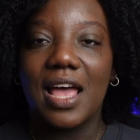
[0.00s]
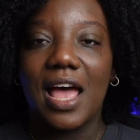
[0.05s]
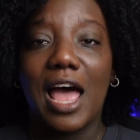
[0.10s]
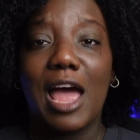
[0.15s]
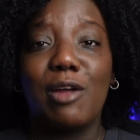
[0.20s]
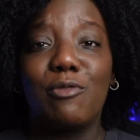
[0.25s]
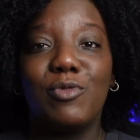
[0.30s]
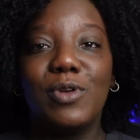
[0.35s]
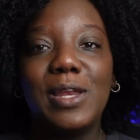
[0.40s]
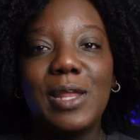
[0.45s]
I
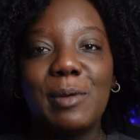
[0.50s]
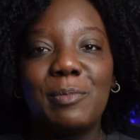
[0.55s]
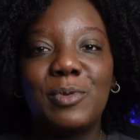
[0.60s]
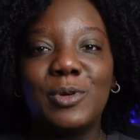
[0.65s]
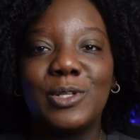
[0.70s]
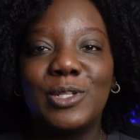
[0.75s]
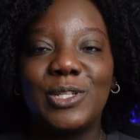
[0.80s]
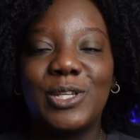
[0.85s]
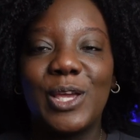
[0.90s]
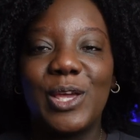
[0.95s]
really
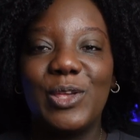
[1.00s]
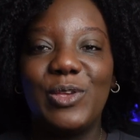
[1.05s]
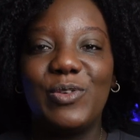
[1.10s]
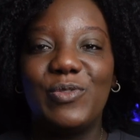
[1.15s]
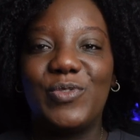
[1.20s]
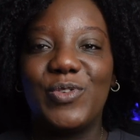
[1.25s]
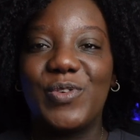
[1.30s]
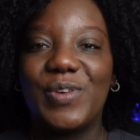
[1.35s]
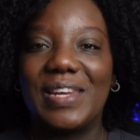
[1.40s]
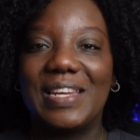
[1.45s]
appreciate you
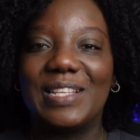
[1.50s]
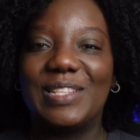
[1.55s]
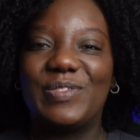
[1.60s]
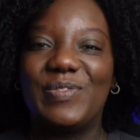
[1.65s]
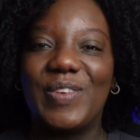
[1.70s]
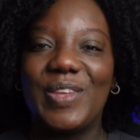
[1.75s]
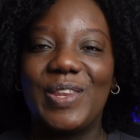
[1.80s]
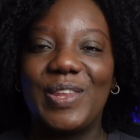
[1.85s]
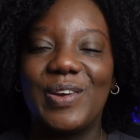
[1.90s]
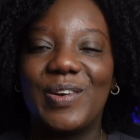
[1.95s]
viewing this
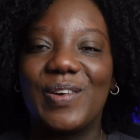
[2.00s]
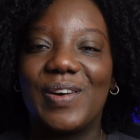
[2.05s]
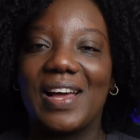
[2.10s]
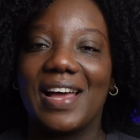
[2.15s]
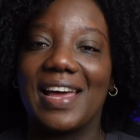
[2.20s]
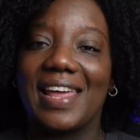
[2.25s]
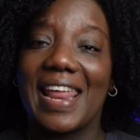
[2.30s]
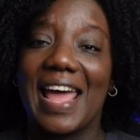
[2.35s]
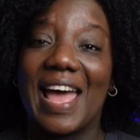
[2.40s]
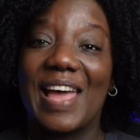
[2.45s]
video,
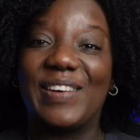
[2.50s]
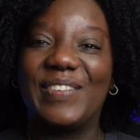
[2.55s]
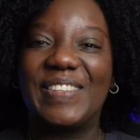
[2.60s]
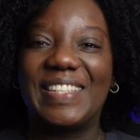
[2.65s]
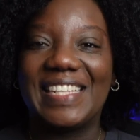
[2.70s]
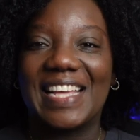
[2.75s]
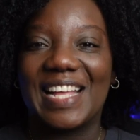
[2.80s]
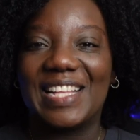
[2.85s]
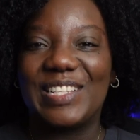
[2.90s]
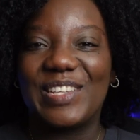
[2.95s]
and I will
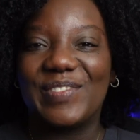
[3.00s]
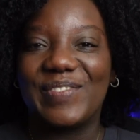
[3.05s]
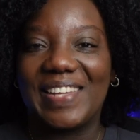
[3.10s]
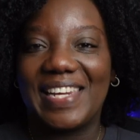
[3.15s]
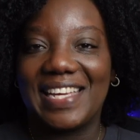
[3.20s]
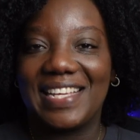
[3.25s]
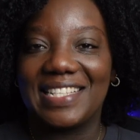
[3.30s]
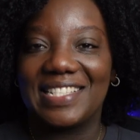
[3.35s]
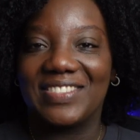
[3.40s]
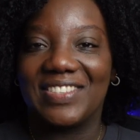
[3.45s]
catch you in my
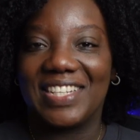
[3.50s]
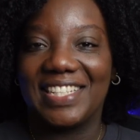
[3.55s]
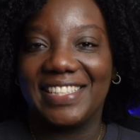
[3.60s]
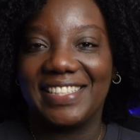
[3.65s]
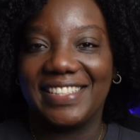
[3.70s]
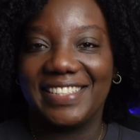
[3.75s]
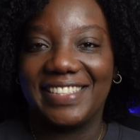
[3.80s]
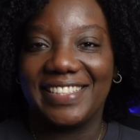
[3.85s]
next one.